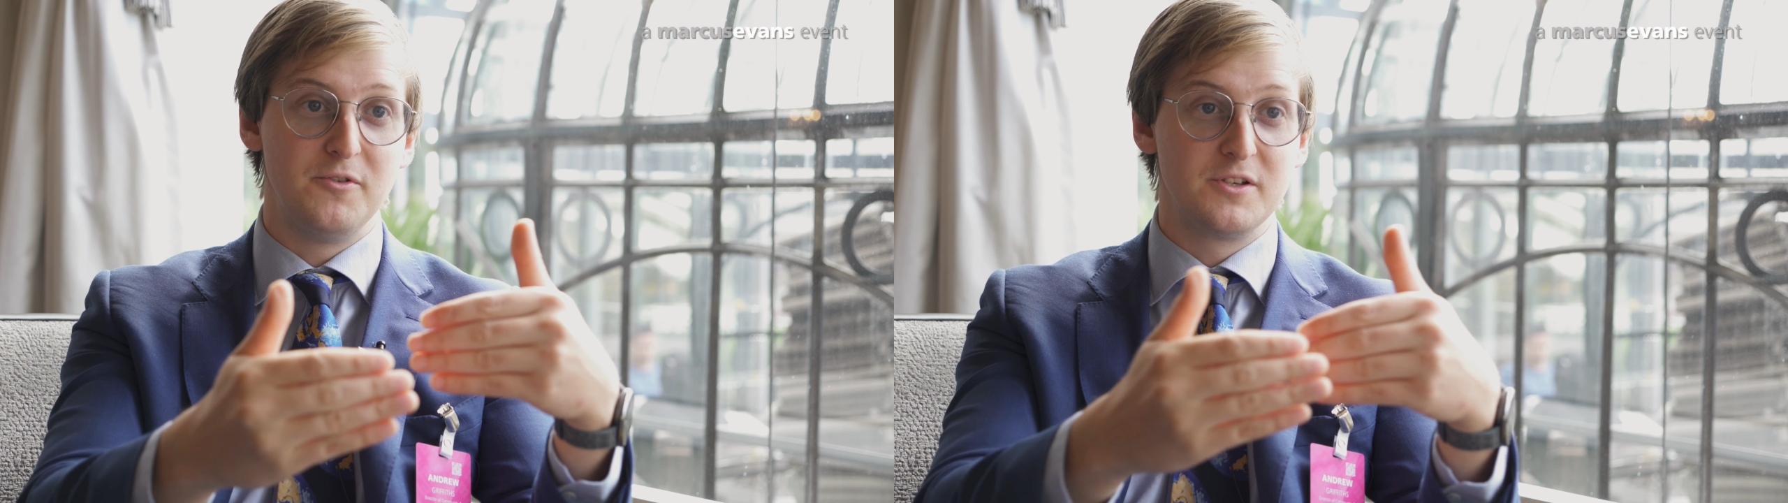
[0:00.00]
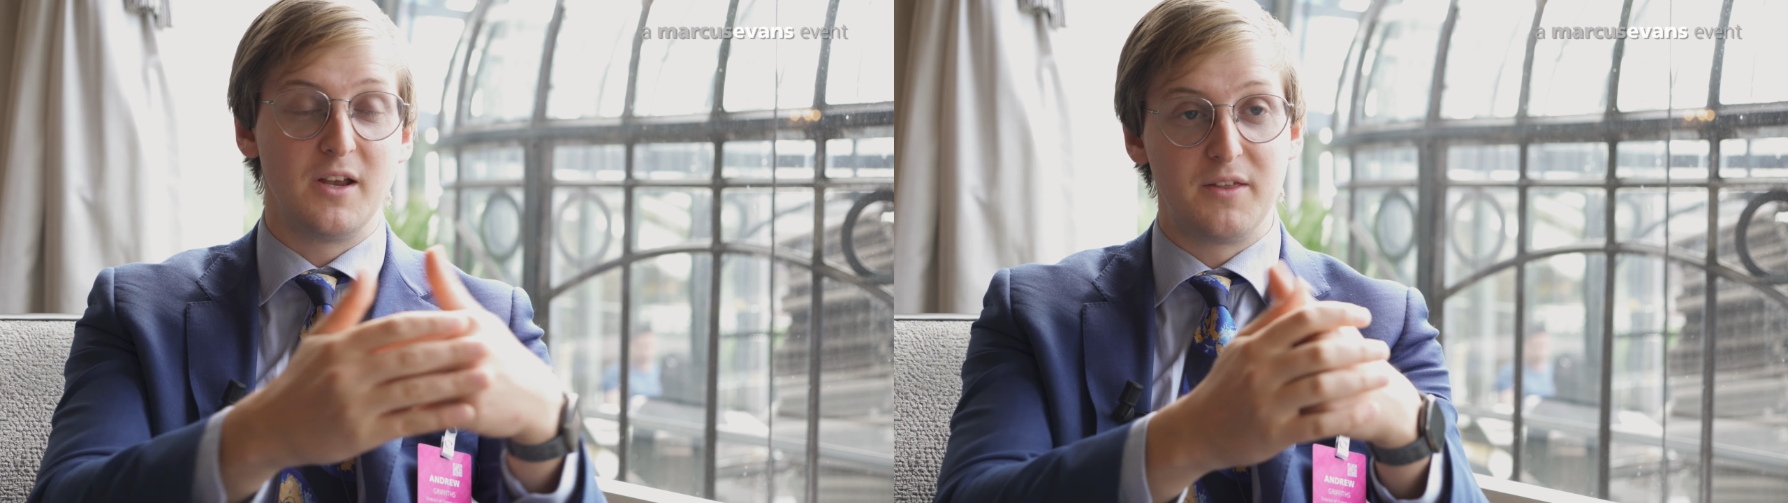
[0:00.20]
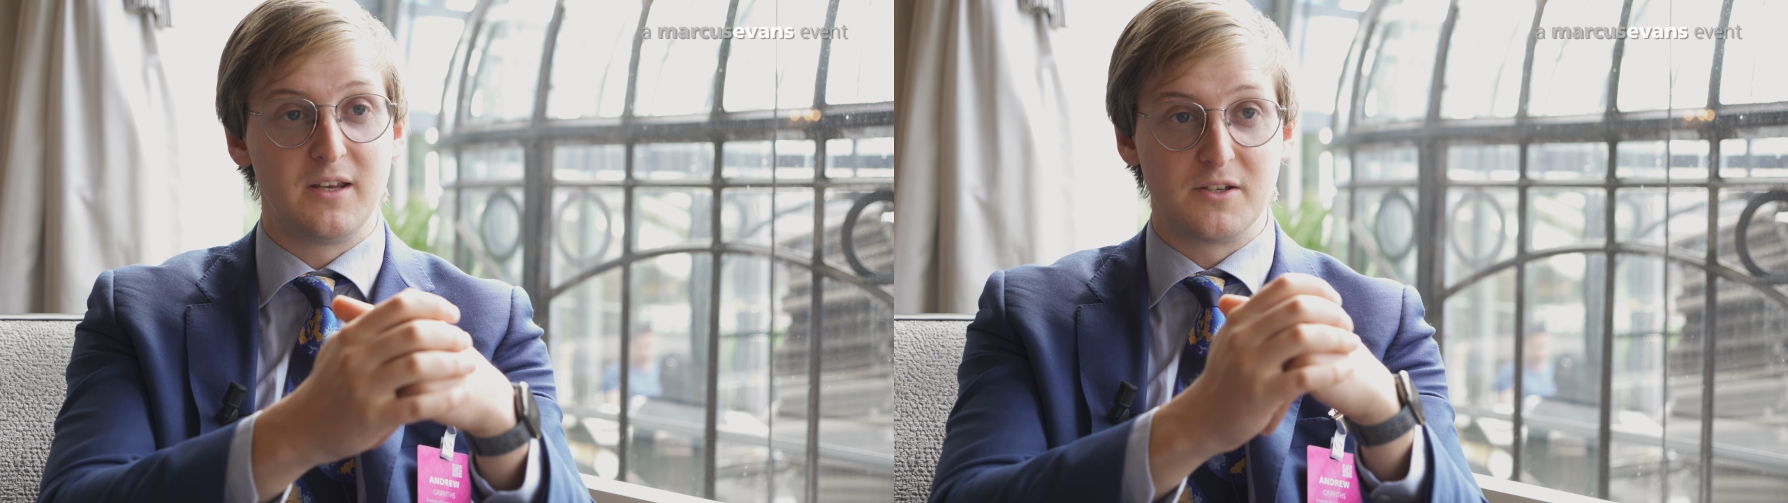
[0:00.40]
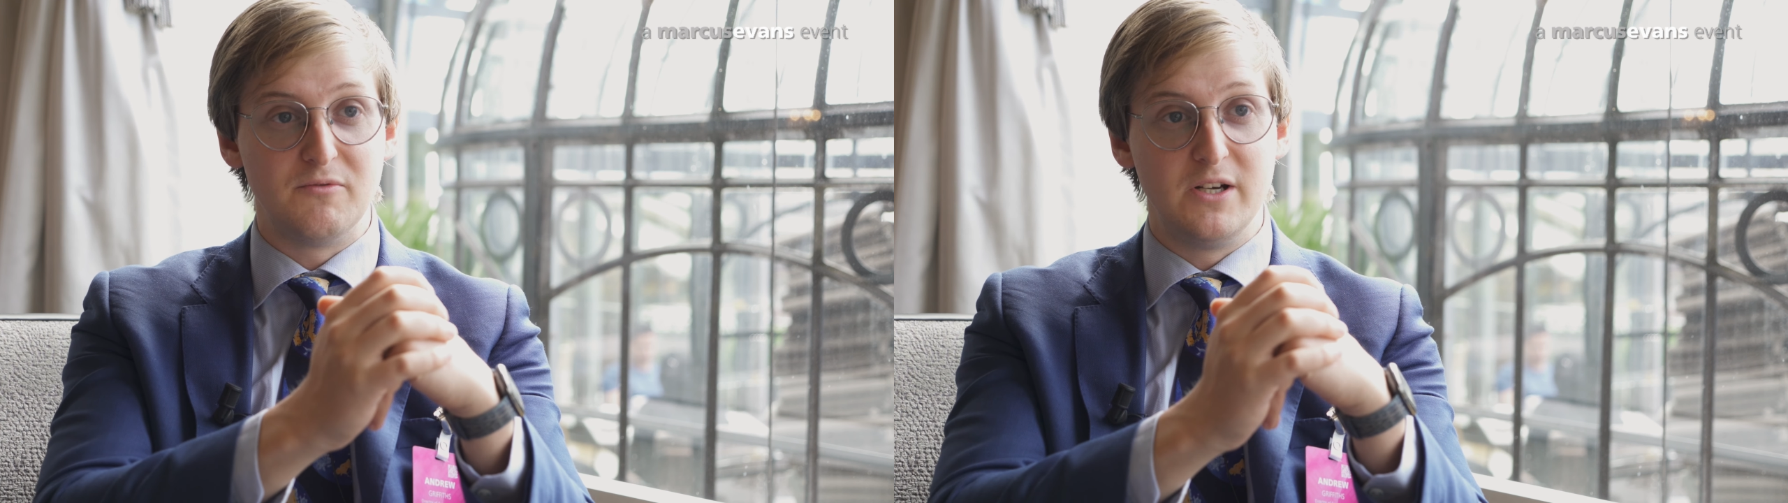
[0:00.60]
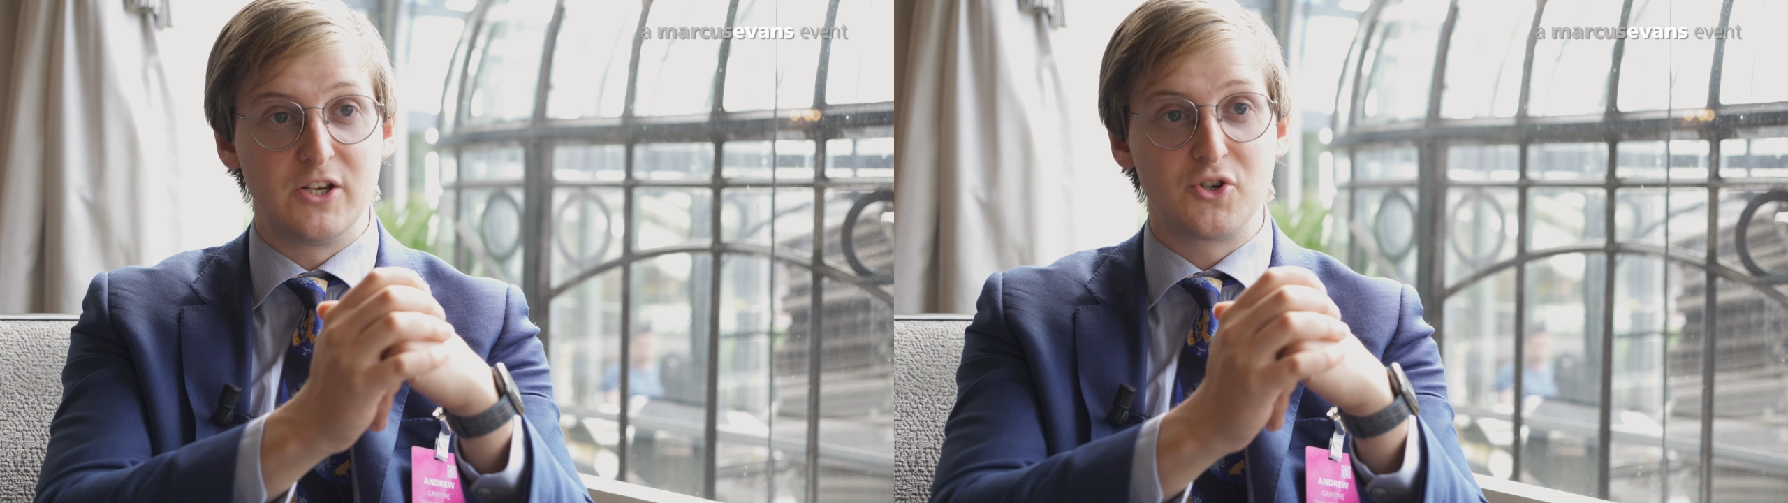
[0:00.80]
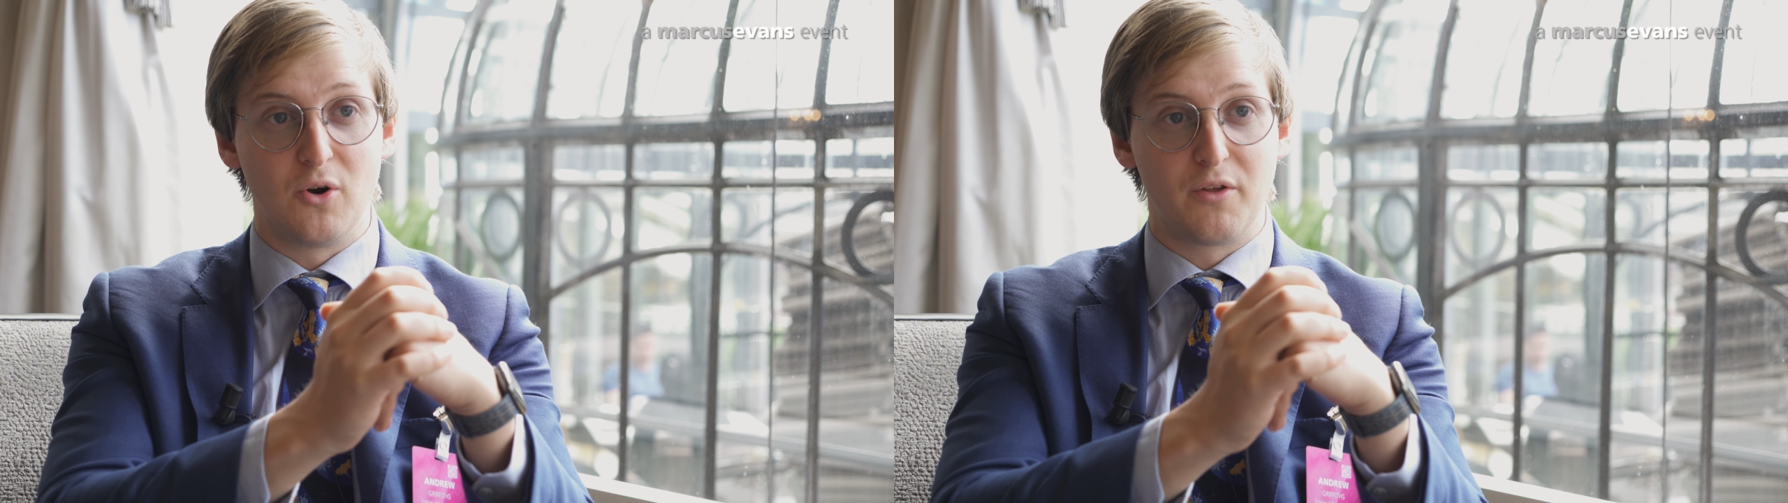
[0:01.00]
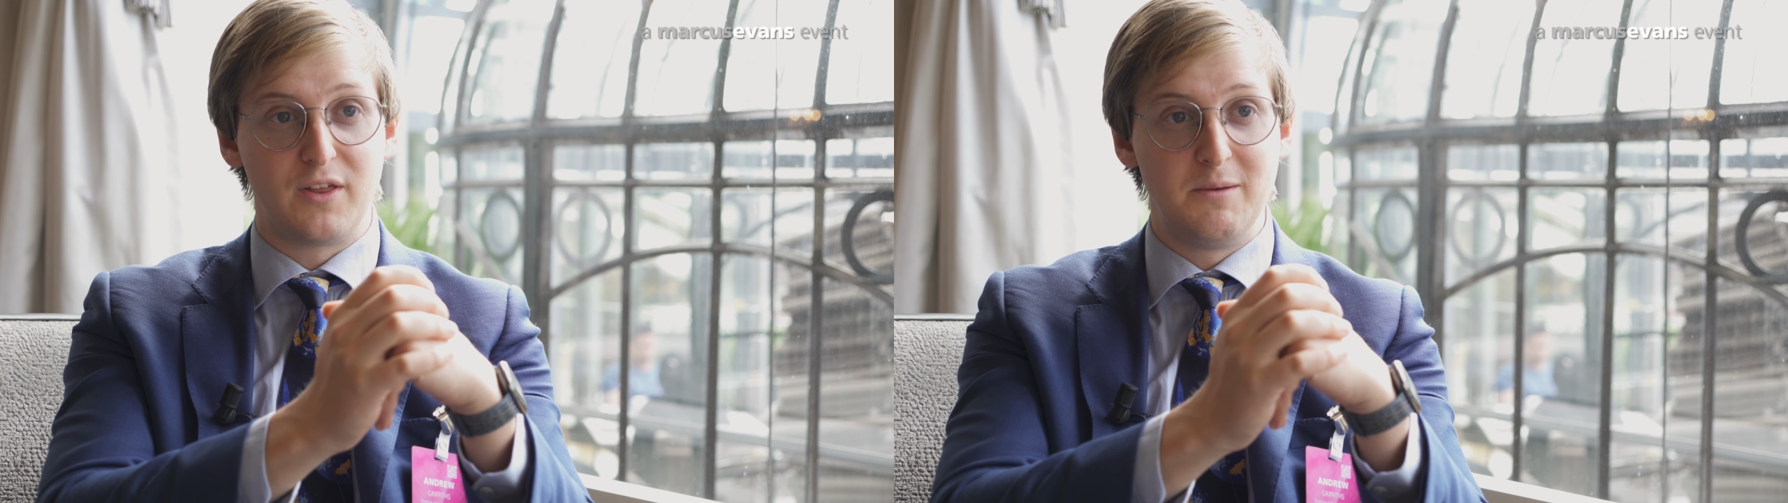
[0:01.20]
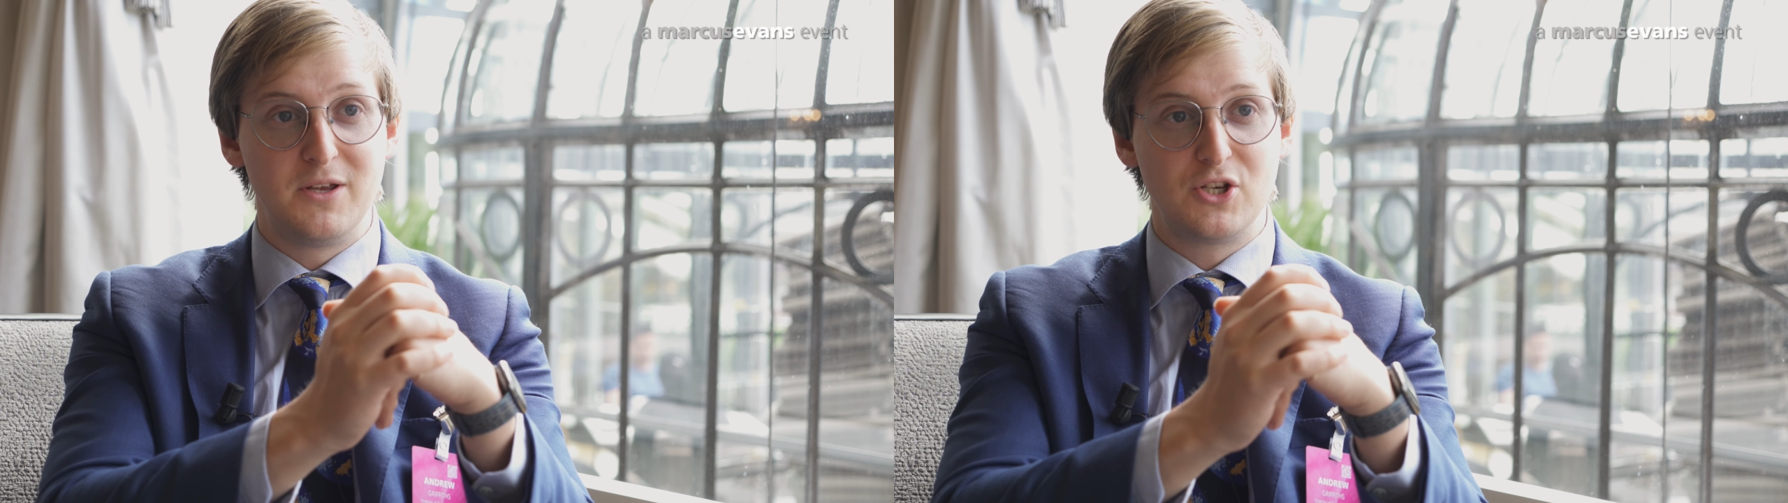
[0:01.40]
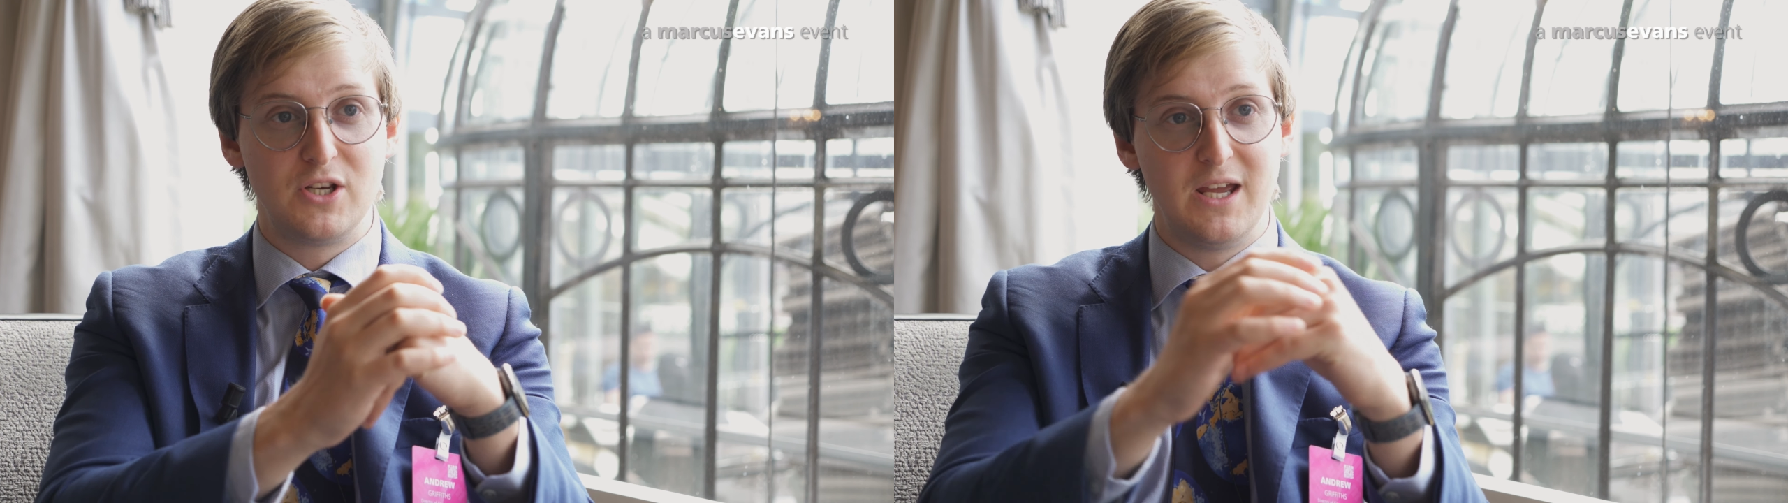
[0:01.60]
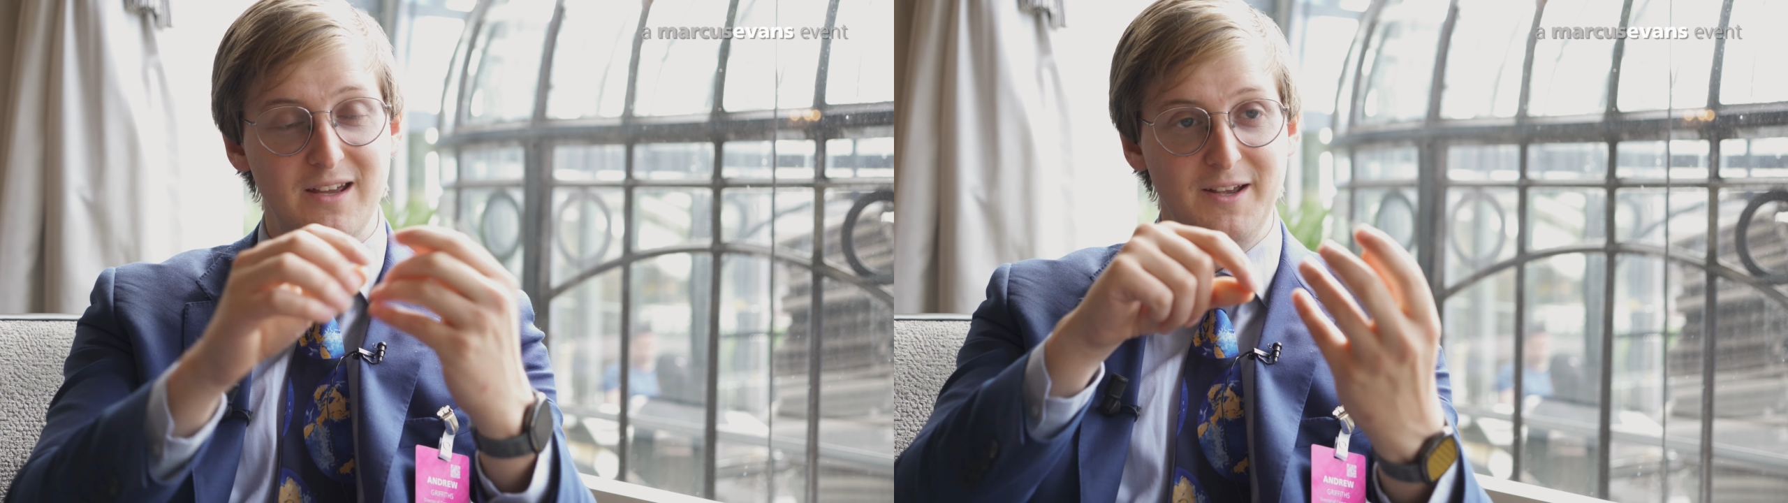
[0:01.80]
through as I think is a really strong theme
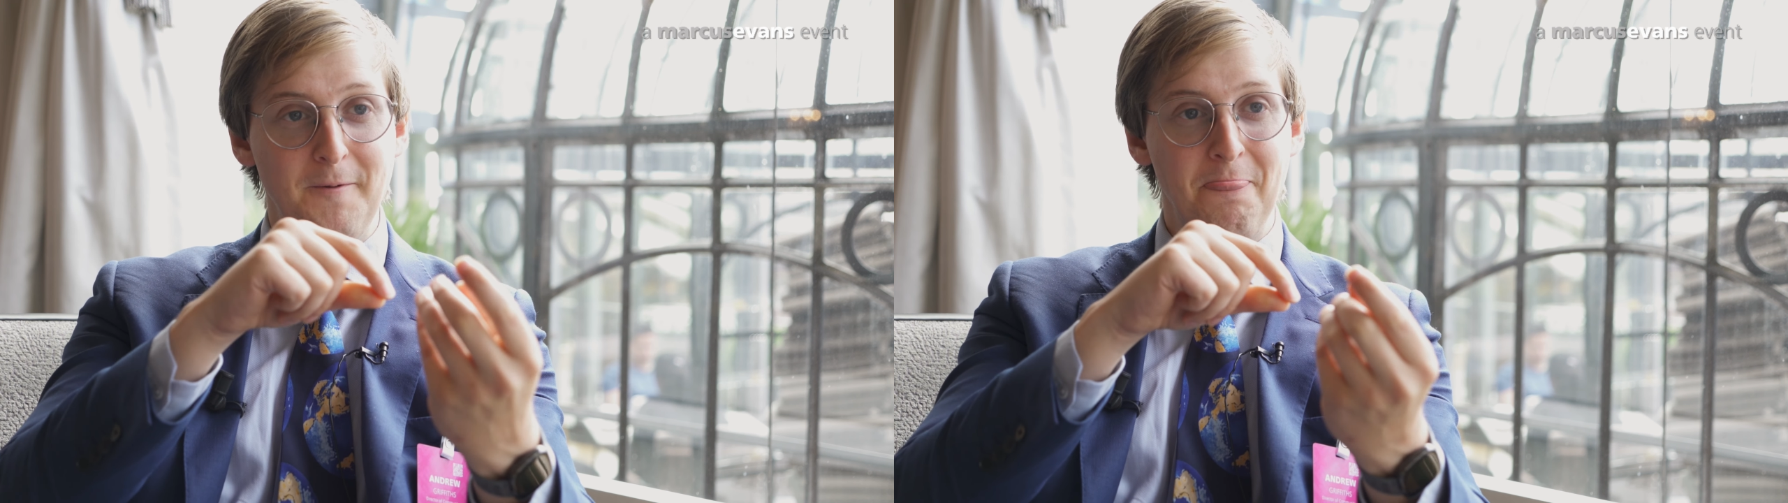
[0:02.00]
this year,